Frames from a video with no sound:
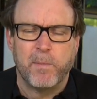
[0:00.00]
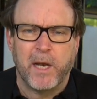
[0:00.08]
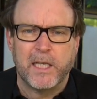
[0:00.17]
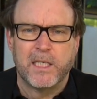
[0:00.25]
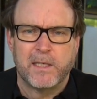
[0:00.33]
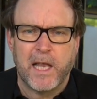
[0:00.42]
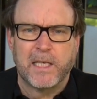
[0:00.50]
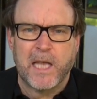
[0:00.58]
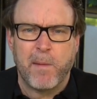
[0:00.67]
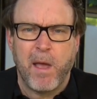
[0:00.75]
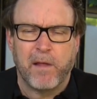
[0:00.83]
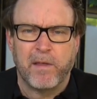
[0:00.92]
but it's
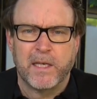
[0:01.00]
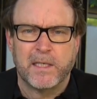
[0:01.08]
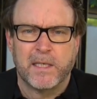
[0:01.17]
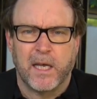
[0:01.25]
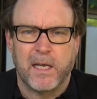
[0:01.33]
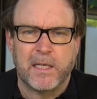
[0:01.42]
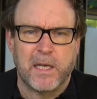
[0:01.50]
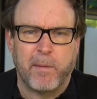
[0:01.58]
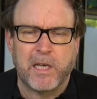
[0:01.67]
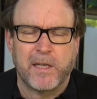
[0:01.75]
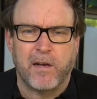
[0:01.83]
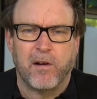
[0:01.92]
come out of this
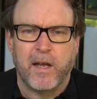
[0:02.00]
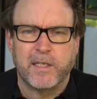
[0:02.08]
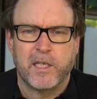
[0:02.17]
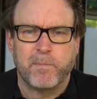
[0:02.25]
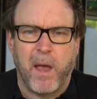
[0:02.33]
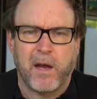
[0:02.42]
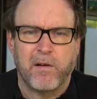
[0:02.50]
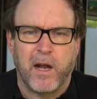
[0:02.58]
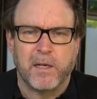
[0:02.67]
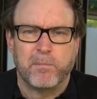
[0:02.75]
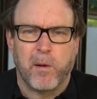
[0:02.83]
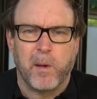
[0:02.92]
Islamic State or ISIS
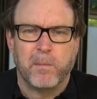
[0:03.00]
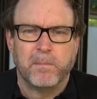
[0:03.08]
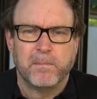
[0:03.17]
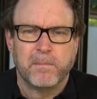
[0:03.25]
background problem.